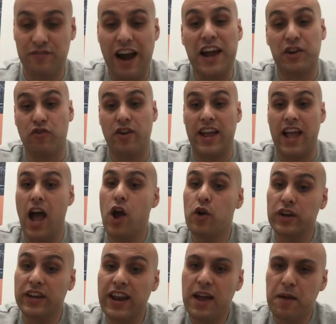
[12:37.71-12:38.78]
right, great. How
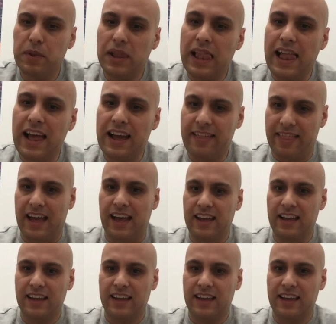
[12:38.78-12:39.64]
can I apply that